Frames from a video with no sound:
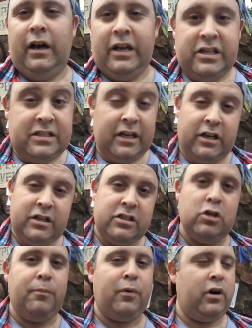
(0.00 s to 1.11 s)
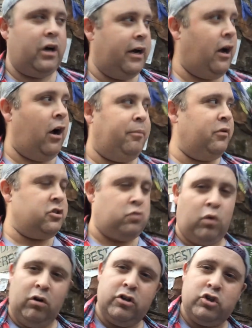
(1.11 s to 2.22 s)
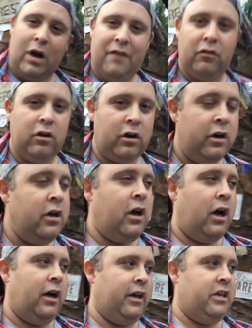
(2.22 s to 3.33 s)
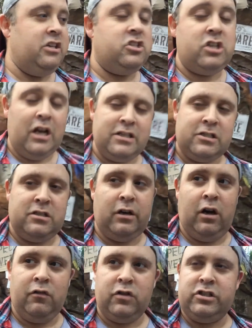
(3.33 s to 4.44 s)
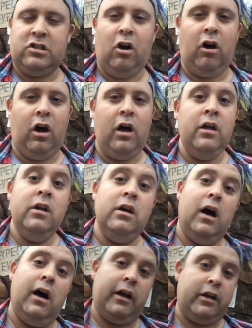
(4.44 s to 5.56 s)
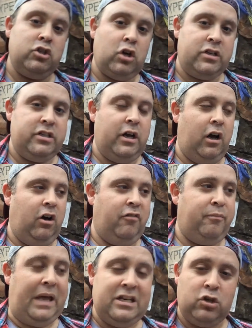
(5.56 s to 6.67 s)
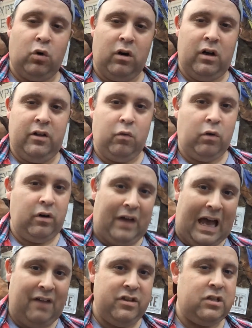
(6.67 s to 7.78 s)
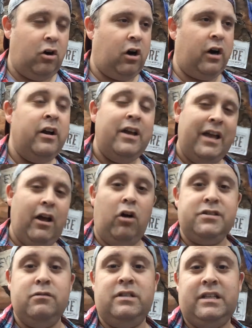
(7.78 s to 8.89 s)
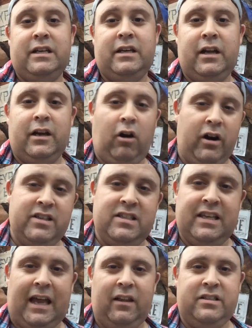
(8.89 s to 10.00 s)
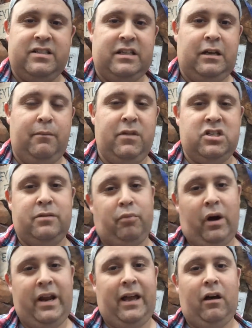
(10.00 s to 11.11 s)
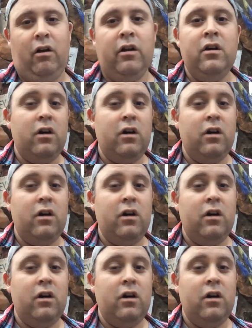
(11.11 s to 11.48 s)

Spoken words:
He's like a super accomplished world traveler. He just oversaw construction of Pandora, the world of Avatar. He also did Guardians of the Galaxy and Mission Breakout